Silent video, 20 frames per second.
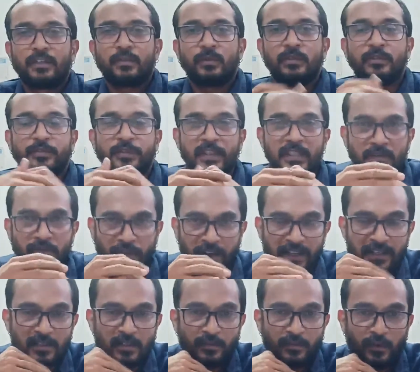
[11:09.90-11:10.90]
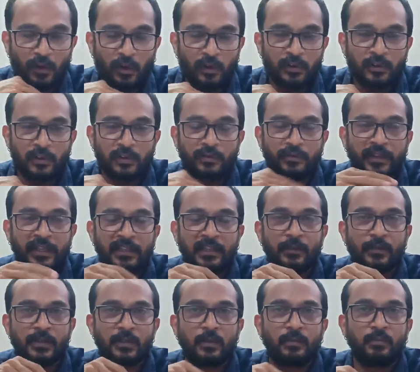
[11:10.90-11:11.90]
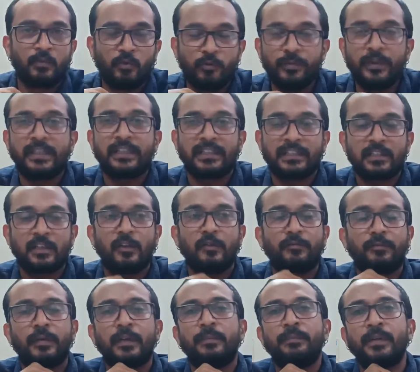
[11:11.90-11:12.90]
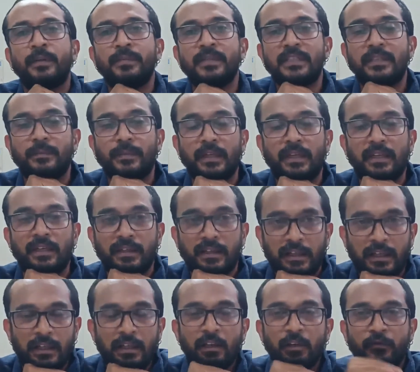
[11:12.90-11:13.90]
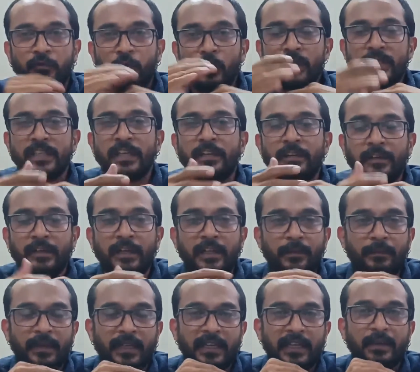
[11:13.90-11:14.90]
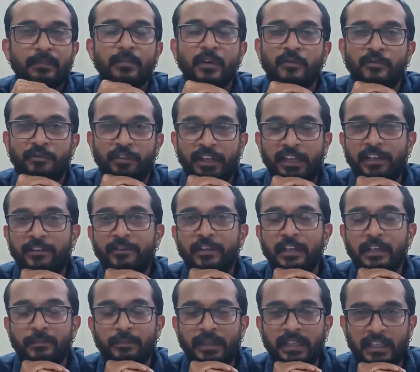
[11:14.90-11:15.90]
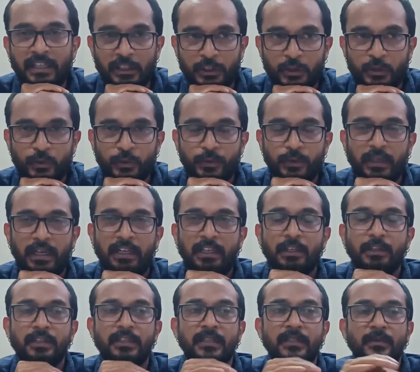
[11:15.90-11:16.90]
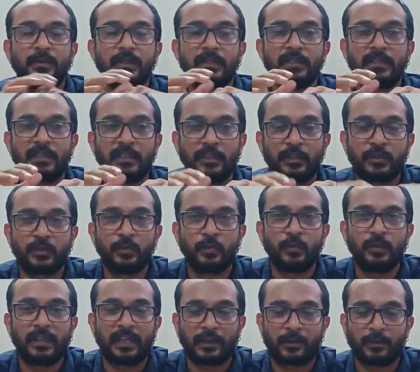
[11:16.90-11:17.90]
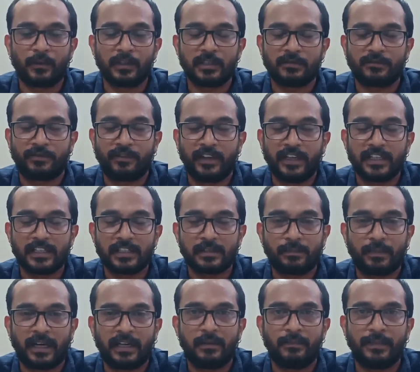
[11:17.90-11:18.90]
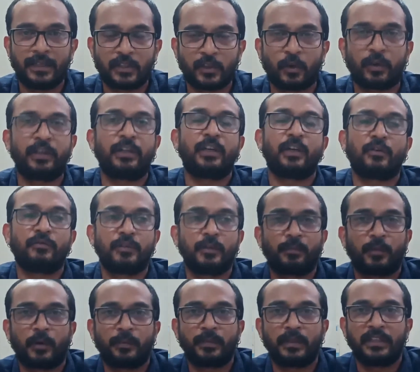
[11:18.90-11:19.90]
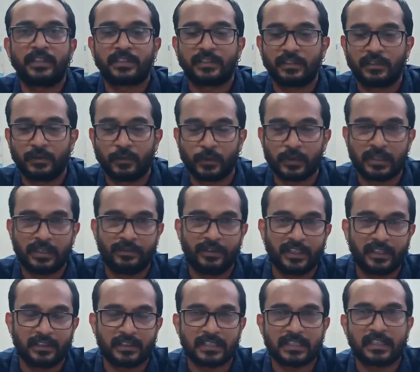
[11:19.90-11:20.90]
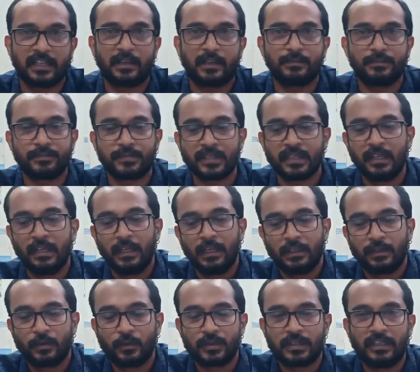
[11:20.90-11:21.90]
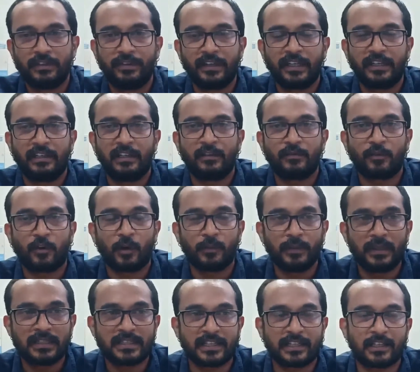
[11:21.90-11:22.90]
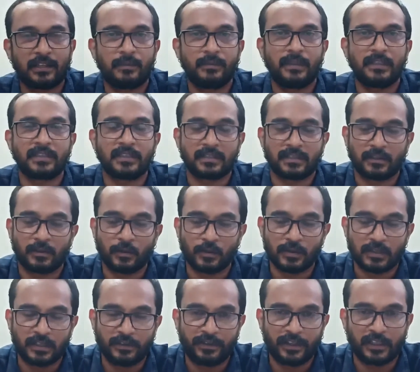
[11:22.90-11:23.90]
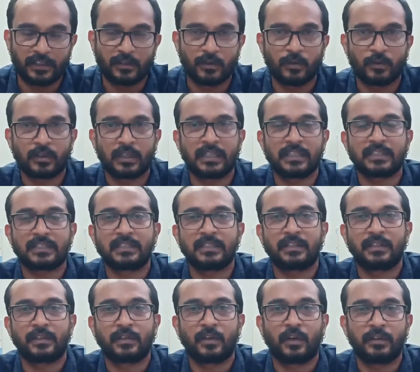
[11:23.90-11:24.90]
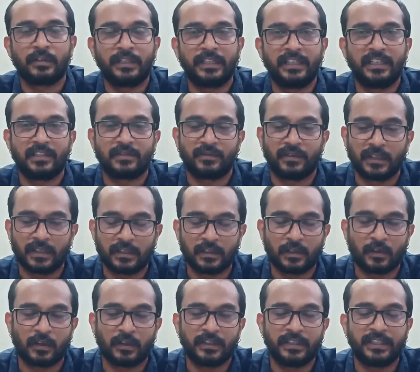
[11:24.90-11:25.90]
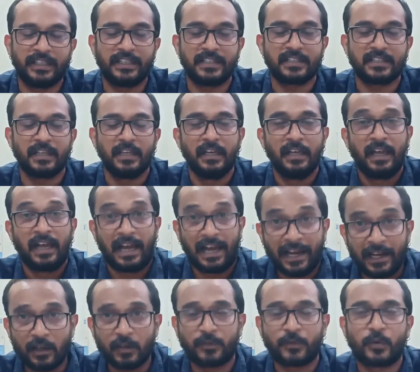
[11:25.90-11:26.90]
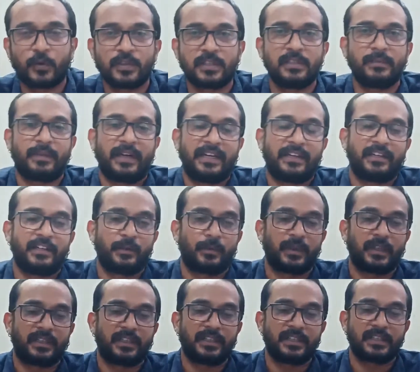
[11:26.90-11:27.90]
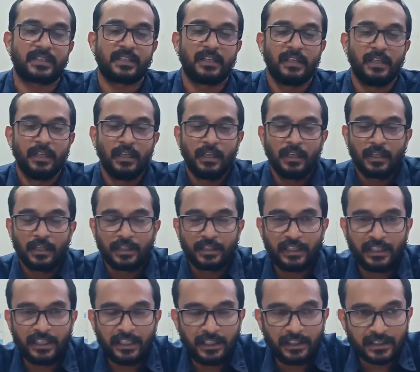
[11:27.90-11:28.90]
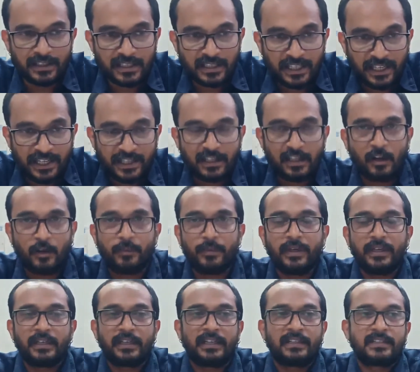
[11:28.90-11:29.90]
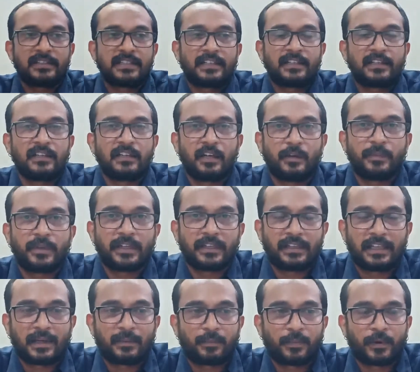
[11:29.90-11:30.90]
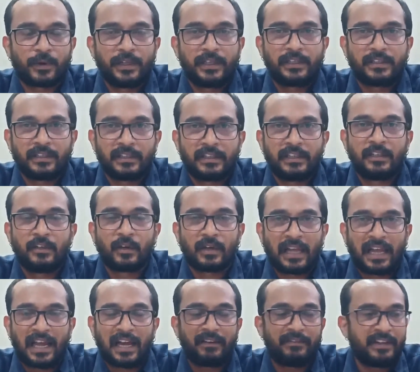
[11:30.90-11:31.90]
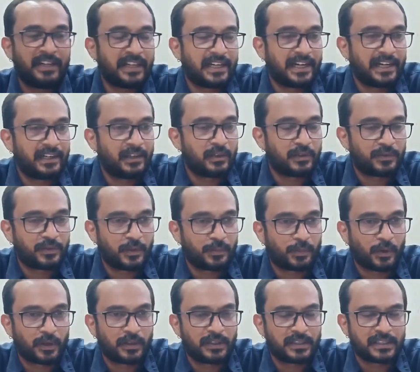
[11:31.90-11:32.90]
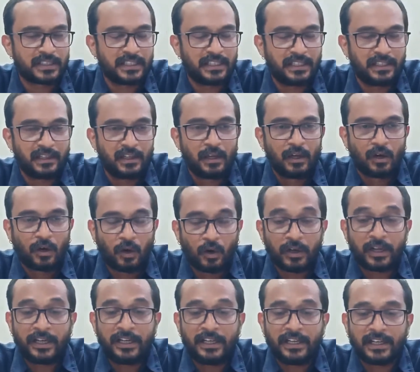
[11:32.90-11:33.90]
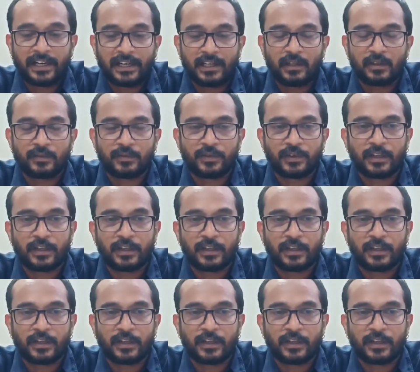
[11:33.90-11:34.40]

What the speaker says: So in the first phase of lockdown, when there was no movement itself permissible, food security became a very, very big issue. And this was an issue that was faced by a majority of the population, those living in the slums, those living in informal settlements, those living in low-class colonies, worker colonies, and of course the migrant workers. The state government and the central government at that point did not have any kind of a policy or any kind of